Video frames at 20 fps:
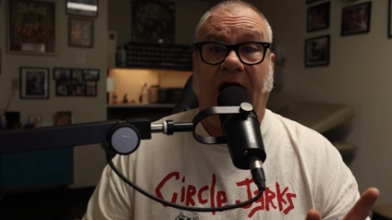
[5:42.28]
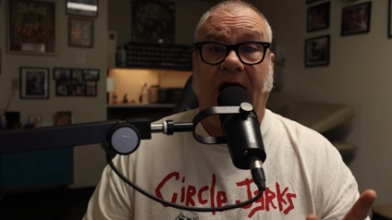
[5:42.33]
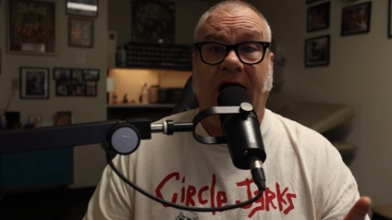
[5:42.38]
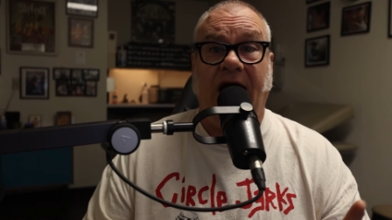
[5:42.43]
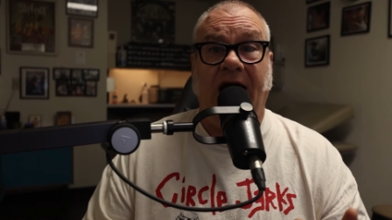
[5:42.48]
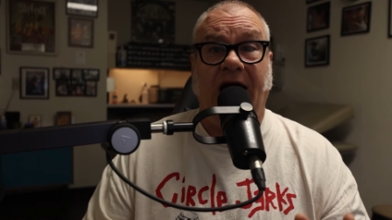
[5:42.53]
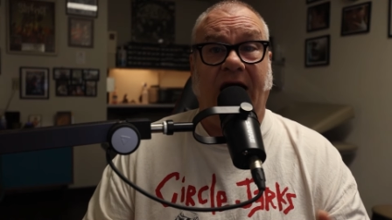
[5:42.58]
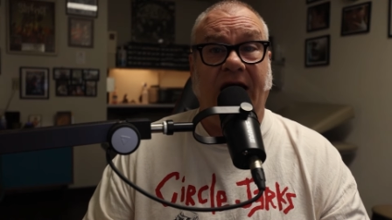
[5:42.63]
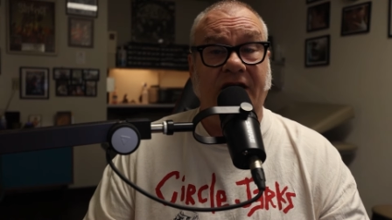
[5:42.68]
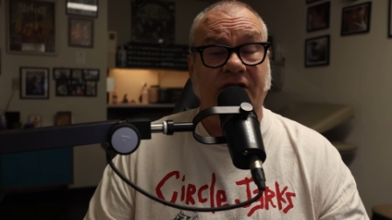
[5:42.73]

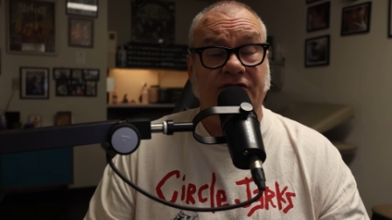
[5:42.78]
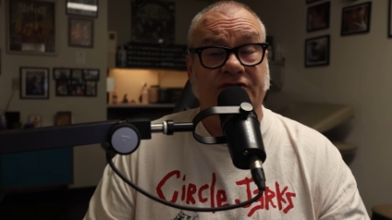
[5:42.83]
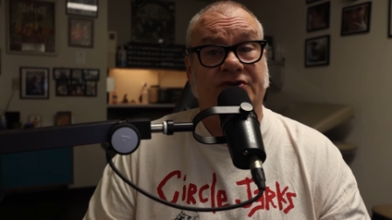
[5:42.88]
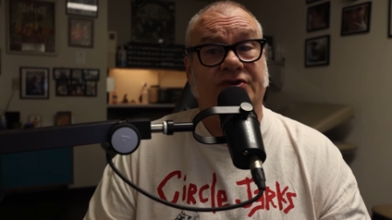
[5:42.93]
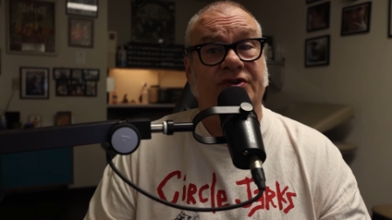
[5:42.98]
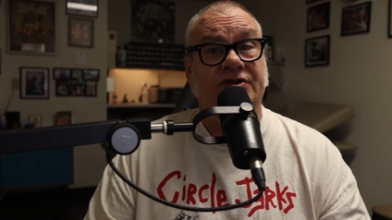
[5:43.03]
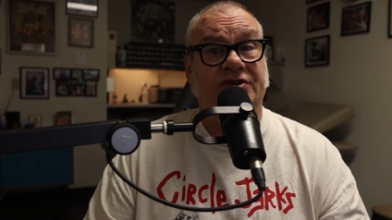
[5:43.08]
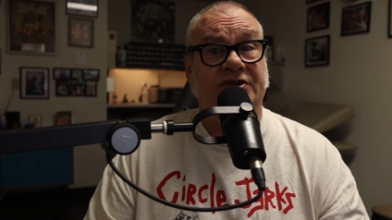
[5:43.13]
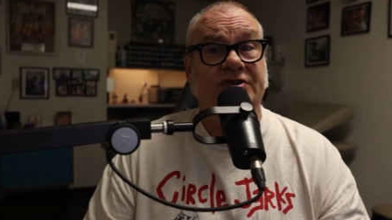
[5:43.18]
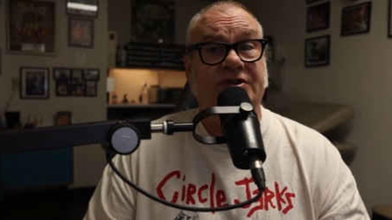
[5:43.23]
Uh, I
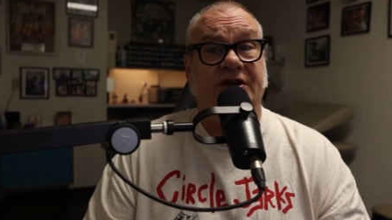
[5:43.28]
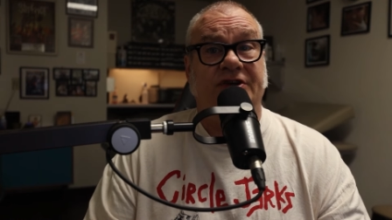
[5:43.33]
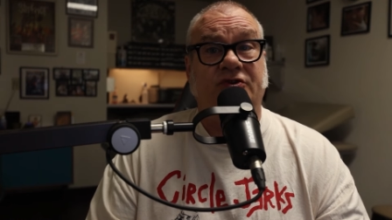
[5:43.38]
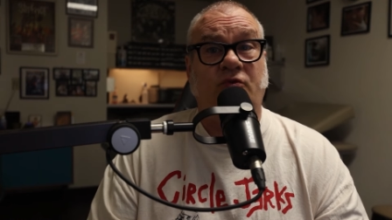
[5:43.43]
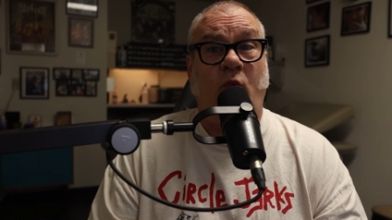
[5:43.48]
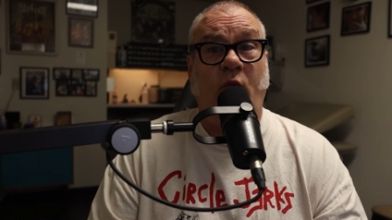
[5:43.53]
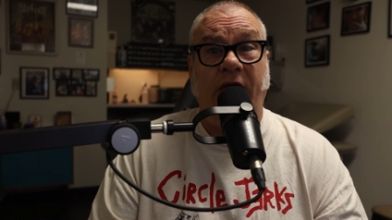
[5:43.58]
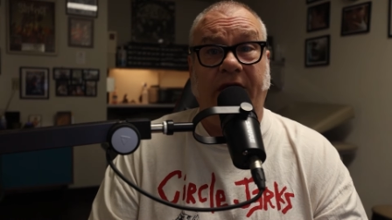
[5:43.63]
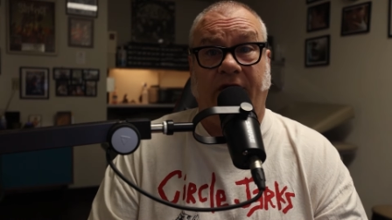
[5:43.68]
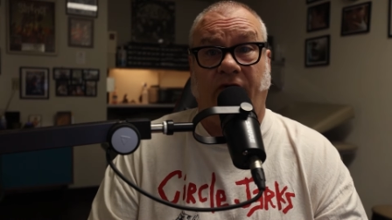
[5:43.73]
usually
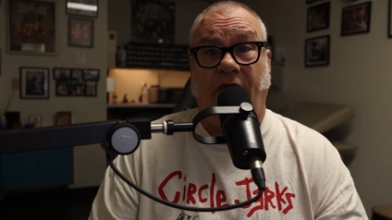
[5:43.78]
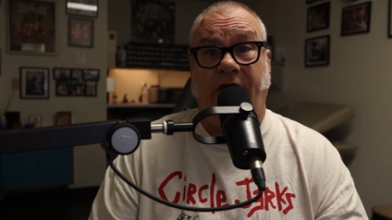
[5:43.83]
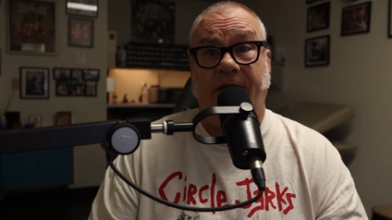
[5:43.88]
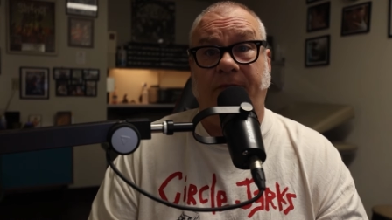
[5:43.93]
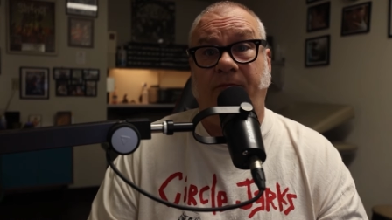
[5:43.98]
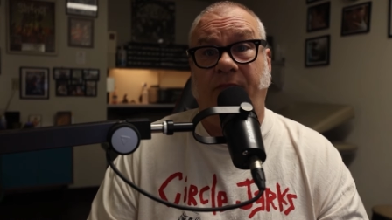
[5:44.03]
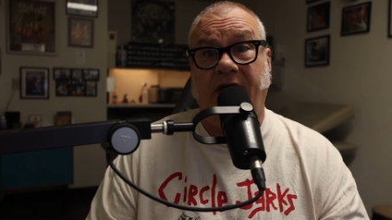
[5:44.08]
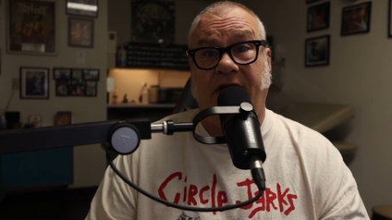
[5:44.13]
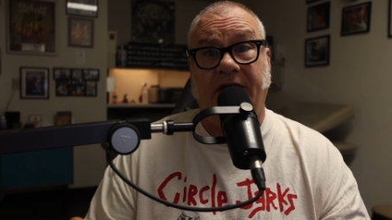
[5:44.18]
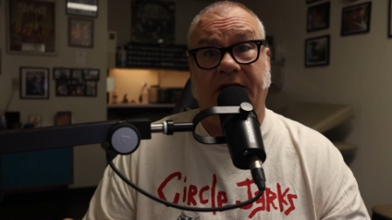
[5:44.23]
suggest
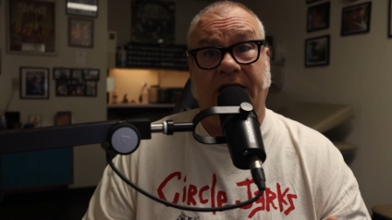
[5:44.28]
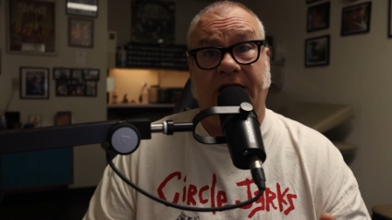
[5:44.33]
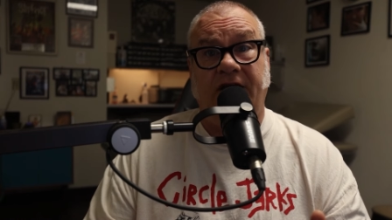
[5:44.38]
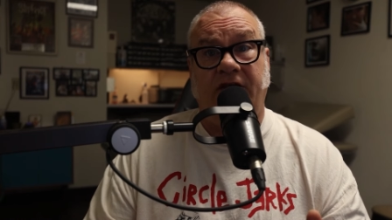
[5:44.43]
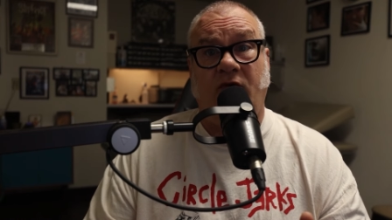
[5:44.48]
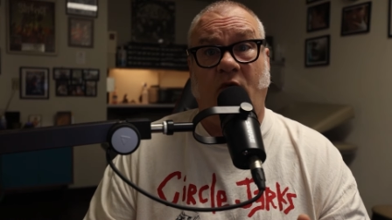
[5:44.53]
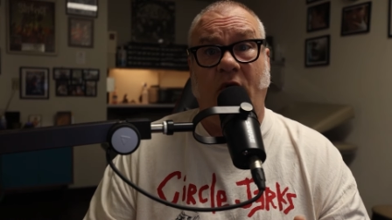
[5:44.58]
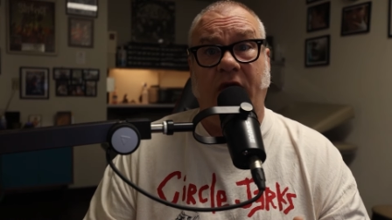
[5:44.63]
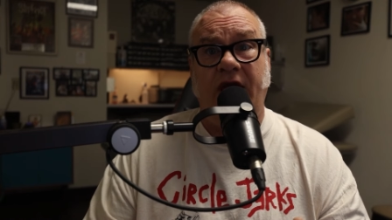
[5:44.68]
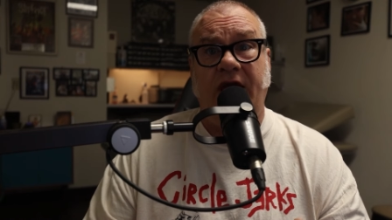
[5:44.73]
weekly. Pick a day
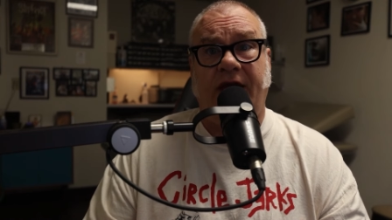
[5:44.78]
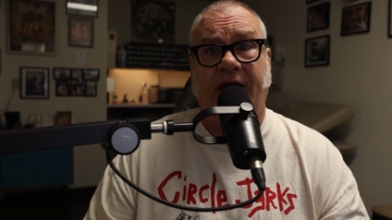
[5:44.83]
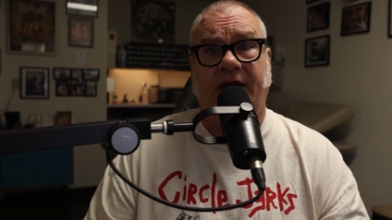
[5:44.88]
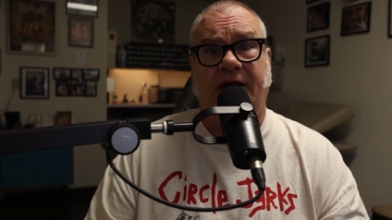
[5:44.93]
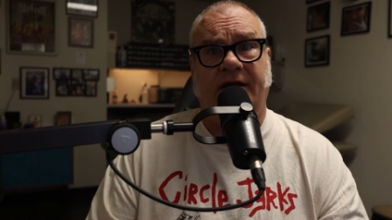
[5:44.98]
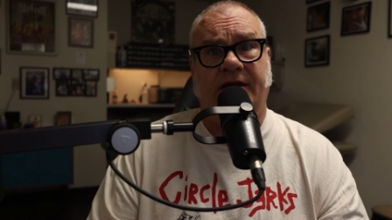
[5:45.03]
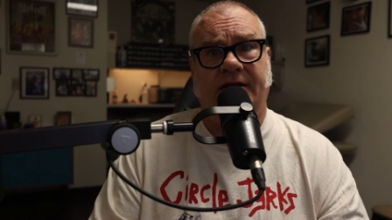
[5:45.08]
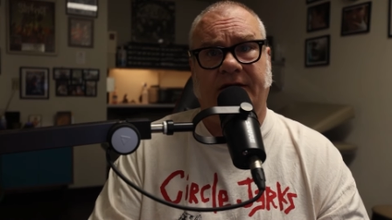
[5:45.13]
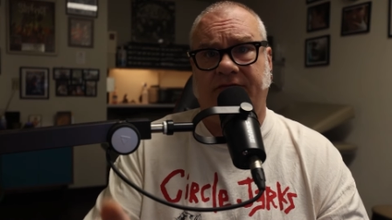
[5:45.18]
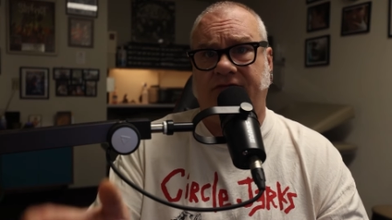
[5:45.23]
of the
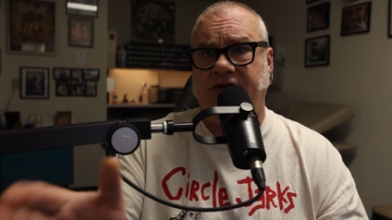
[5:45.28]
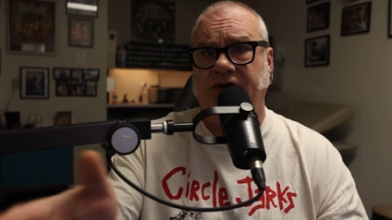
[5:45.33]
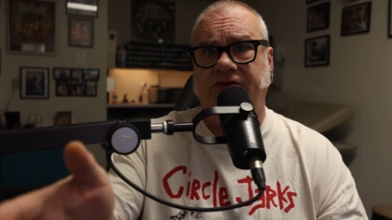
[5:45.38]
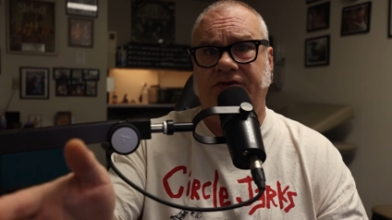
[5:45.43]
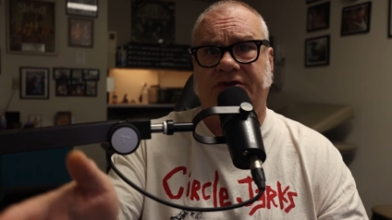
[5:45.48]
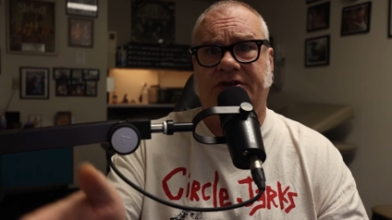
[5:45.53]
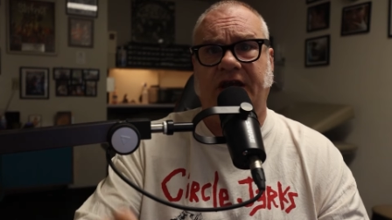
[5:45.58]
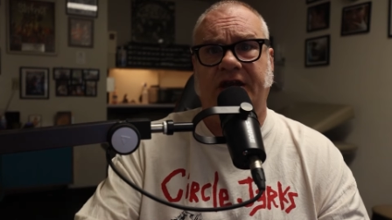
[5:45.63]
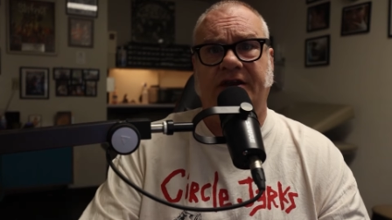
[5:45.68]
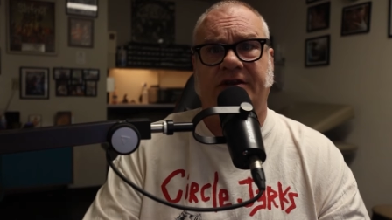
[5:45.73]
week,
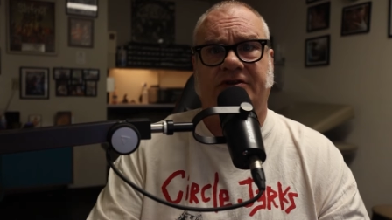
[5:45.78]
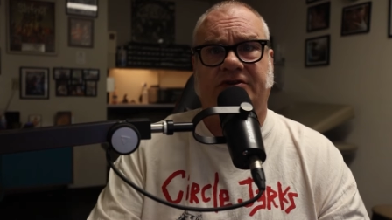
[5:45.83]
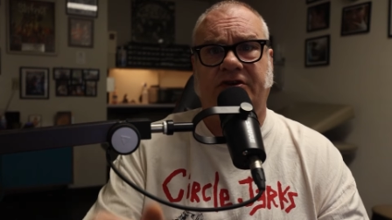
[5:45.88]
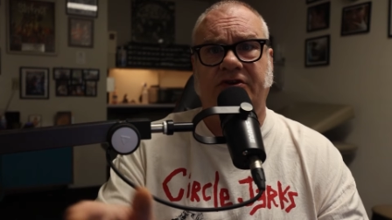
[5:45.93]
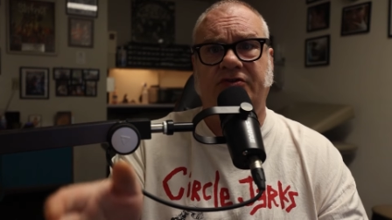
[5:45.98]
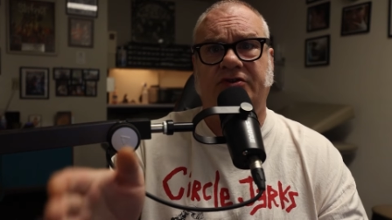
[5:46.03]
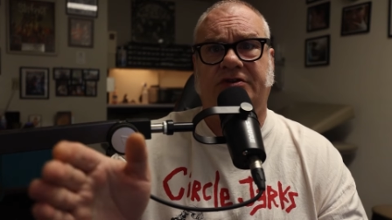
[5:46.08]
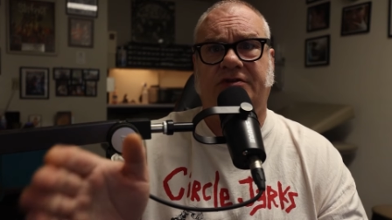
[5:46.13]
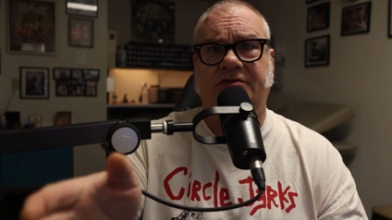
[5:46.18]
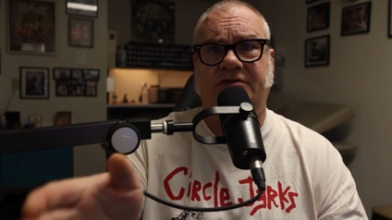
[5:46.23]
Tuesday, and
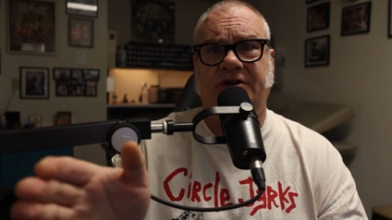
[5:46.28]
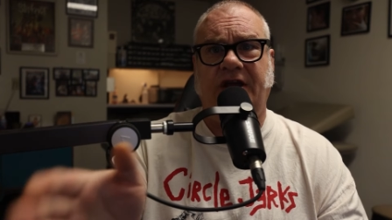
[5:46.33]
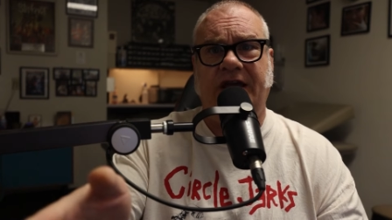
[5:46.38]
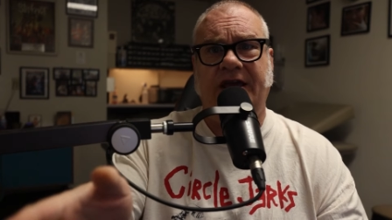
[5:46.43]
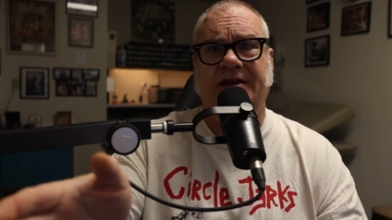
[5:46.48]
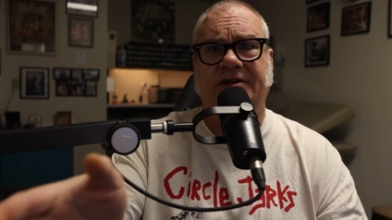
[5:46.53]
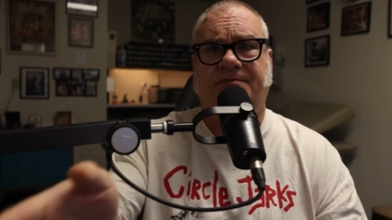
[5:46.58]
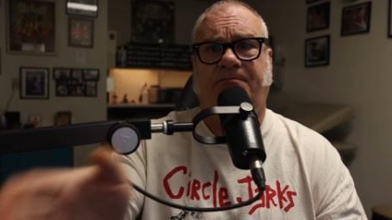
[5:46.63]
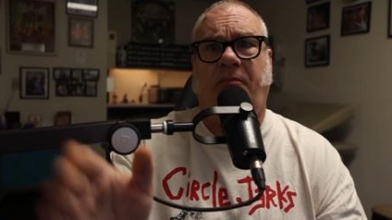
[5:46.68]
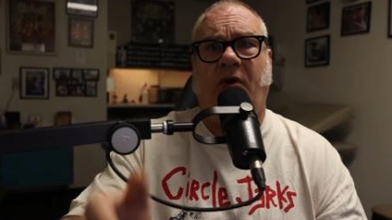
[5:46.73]

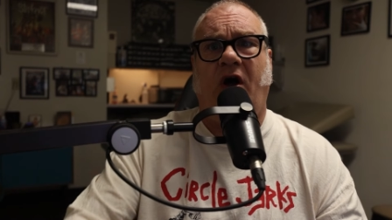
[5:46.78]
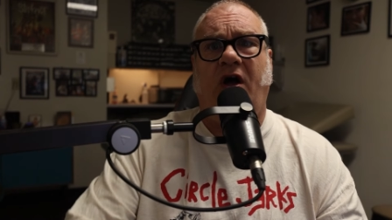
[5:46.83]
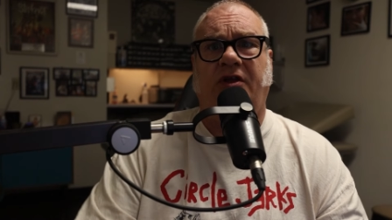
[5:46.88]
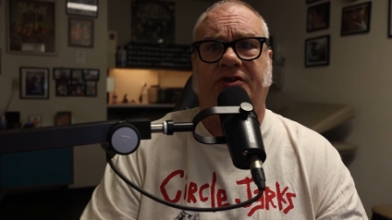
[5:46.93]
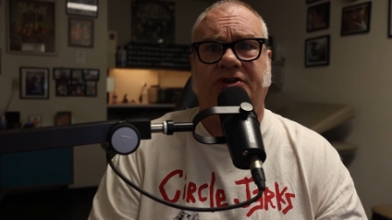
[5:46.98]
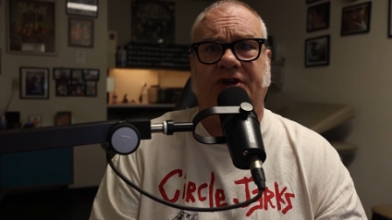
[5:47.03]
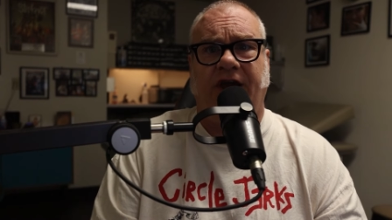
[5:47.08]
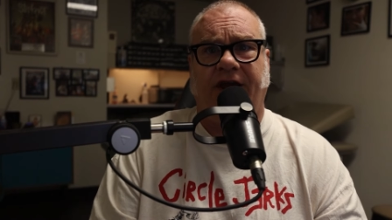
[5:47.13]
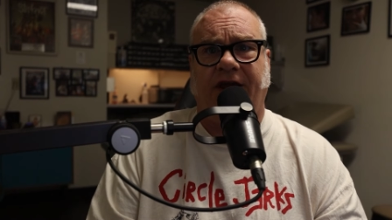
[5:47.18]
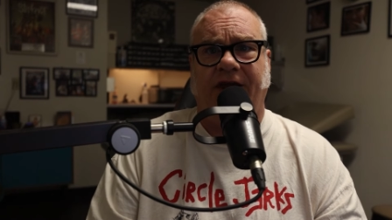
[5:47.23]
Tuesday's ball
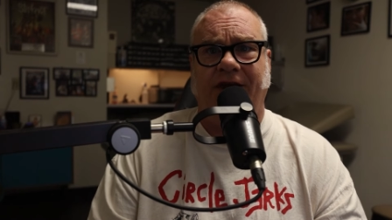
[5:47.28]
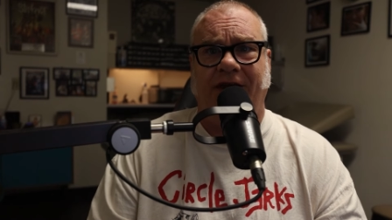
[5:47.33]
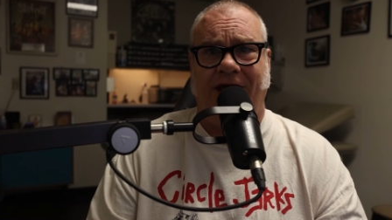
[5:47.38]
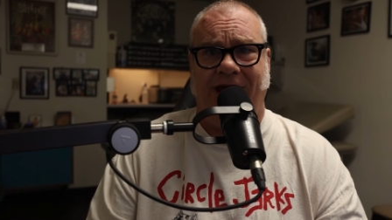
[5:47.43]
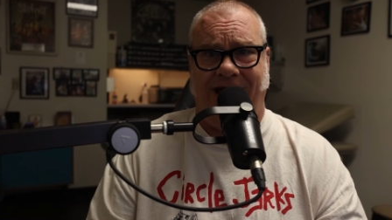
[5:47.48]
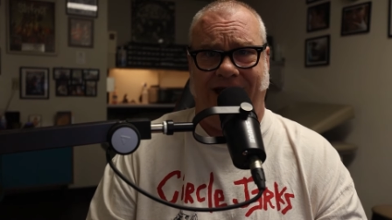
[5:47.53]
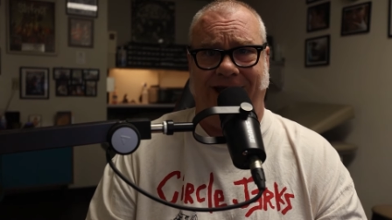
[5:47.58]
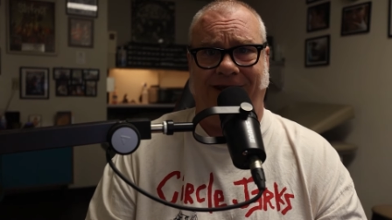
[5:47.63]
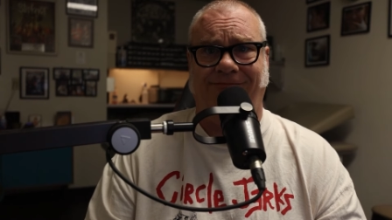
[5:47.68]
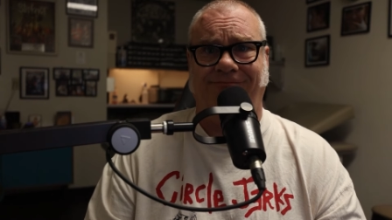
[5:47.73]
checking
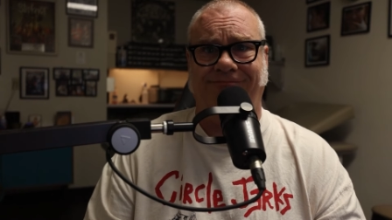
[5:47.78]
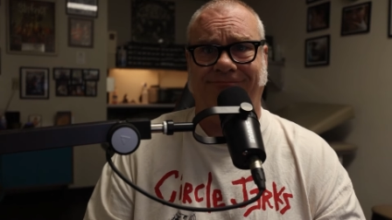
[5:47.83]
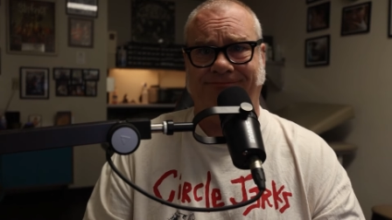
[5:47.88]
day.